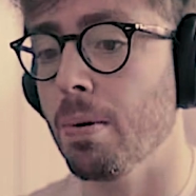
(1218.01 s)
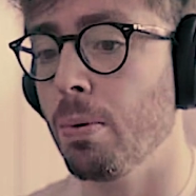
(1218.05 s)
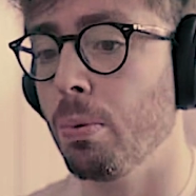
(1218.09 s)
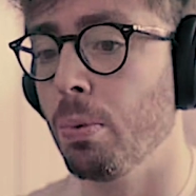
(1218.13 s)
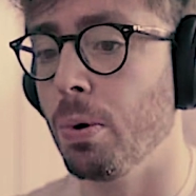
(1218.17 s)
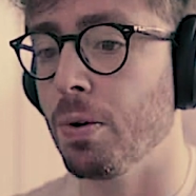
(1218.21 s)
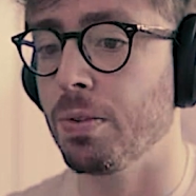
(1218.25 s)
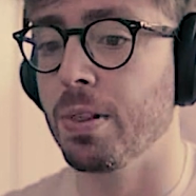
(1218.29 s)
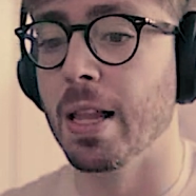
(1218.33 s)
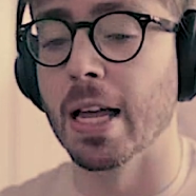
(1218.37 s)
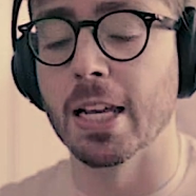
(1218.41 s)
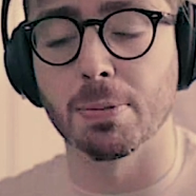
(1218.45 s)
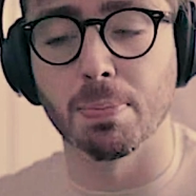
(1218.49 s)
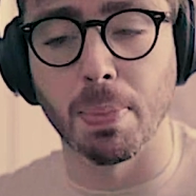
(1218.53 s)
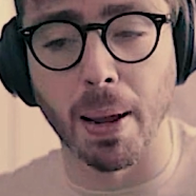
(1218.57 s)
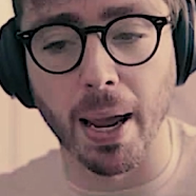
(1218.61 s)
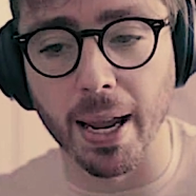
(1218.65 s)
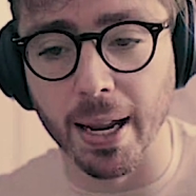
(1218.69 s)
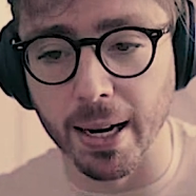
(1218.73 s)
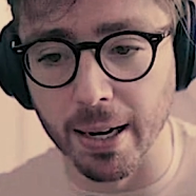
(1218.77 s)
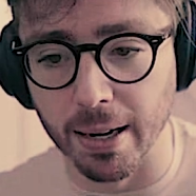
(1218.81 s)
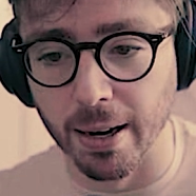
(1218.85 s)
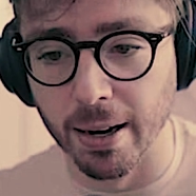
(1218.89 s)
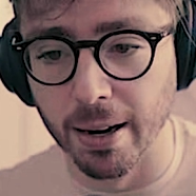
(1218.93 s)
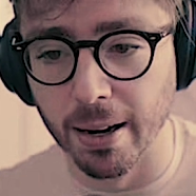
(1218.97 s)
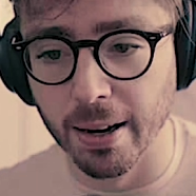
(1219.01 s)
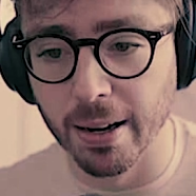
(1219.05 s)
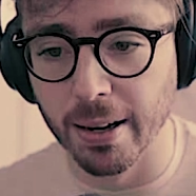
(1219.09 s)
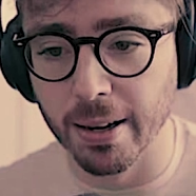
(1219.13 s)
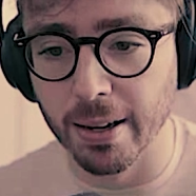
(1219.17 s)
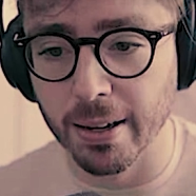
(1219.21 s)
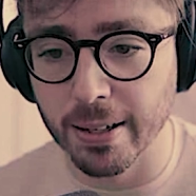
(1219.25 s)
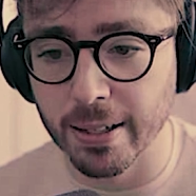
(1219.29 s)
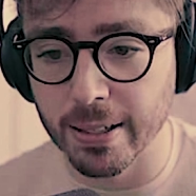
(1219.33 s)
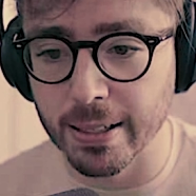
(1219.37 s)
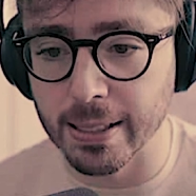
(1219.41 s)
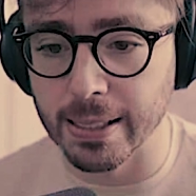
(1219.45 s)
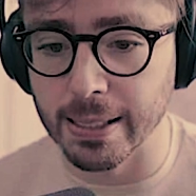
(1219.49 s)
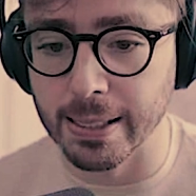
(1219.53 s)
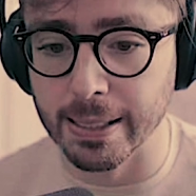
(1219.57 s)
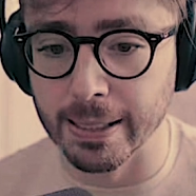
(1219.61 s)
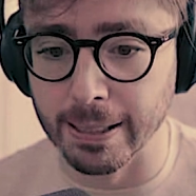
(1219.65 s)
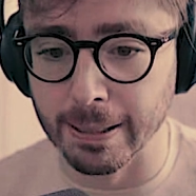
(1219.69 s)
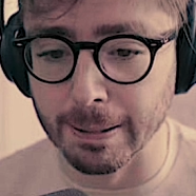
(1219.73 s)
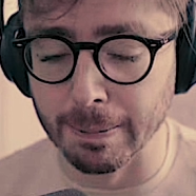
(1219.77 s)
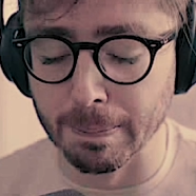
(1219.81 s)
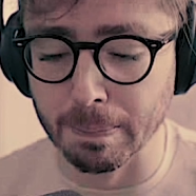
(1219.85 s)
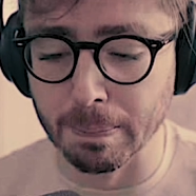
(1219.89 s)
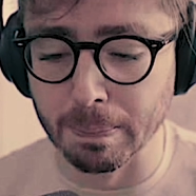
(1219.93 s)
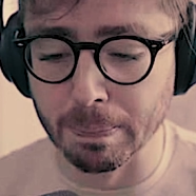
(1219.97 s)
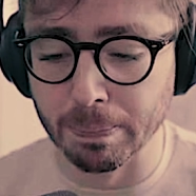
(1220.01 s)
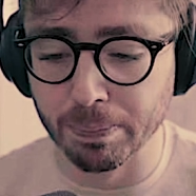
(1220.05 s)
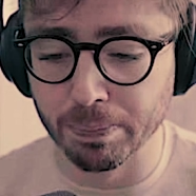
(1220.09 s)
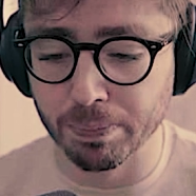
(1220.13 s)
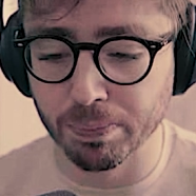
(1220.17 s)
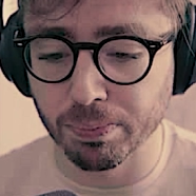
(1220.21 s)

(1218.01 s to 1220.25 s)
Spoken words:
with less pain. There